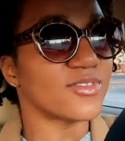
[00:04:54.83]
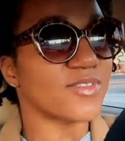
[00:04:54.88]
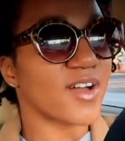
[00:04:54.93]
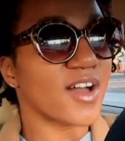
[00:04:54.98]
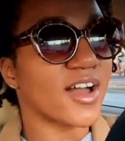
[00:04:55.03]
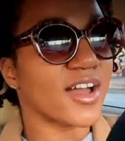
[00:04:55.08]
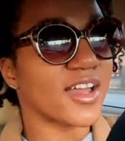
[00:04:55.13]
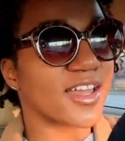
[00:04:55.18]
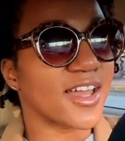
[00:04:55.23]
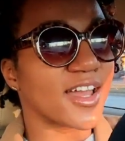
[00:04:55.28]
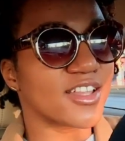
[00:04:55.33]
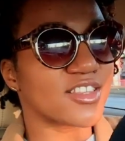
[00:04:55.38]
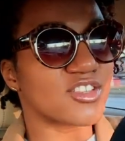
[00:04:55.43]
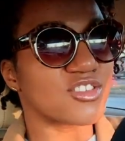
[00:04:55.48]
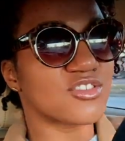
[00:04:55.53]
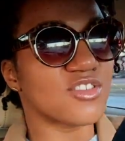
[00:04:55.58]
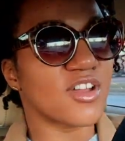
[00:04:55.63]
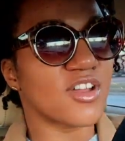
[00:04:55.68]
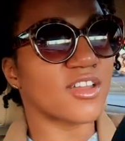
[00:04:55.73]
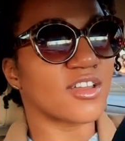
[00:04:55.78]
I had to
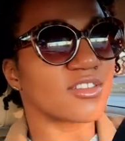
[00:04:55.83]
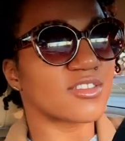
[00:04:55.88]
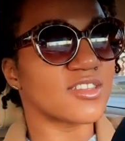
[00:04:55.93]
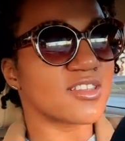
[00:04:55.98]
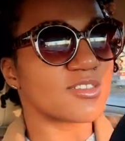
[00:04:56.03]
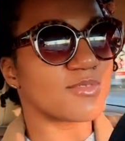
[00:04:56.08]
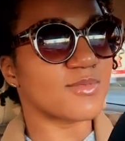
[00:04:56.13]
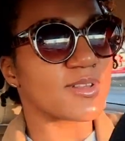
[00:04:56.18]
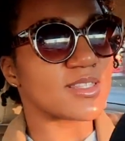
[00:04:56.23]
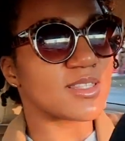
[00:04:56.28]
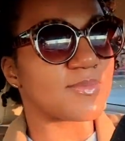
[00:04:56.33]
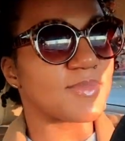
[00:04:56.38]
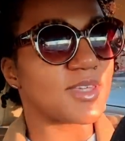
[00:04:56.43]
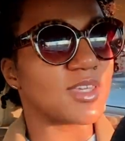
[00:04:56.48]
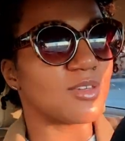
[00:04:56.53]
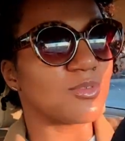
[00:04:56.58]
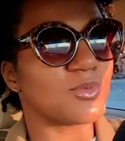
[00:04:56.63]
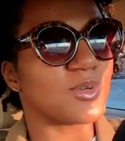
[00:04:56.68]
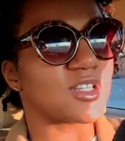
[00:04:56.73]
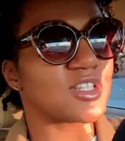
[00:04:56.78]
try out this
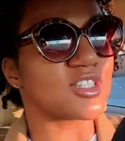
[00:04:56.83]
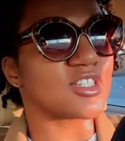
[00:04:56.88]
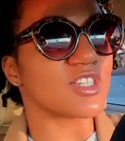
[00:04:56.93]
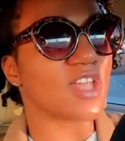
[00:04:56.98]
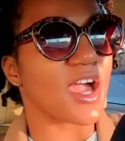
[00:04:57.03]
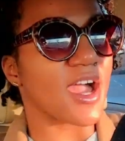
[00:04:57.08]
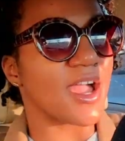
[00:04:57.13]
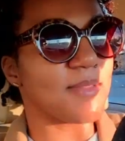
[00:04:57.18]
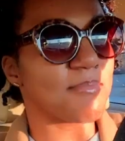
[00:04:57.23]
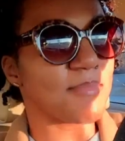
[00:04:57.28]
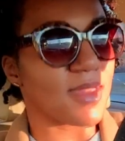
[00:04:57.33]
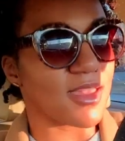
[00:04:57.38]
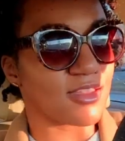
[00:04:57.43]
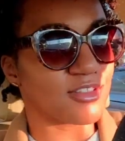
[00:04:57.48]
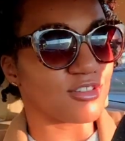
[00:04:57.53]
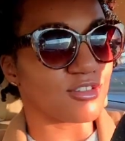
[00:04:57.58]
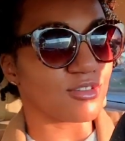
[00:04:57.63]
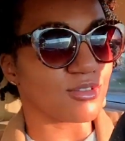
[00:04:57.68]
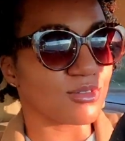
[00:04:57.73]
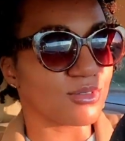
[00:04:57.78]
recipe, which I may
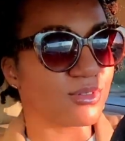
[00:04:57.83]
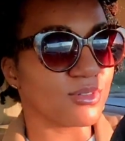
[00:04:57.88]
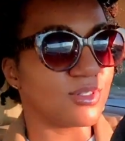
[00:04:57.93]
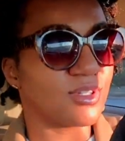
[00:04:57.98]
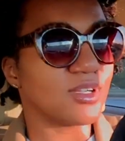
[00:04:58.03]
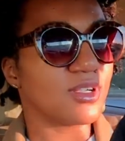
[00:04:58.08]
do,